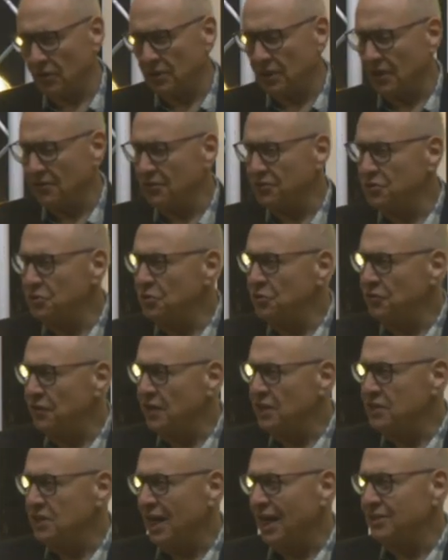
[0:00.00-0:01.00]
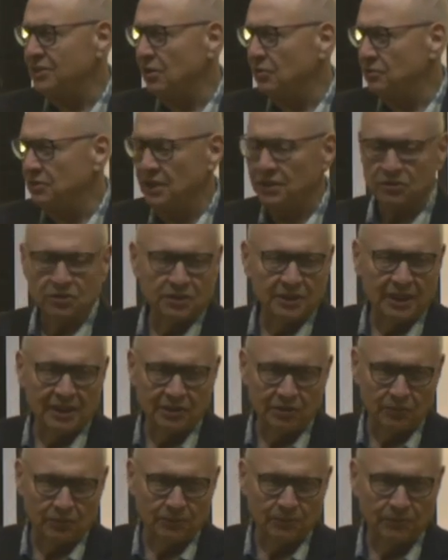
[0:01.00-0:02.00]
Now, the two things I don't need to tell
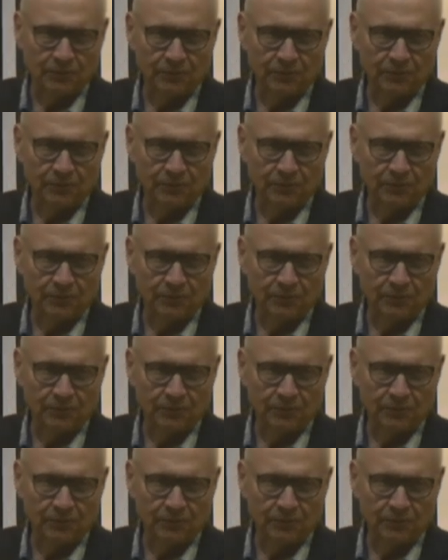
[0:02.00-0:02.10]
you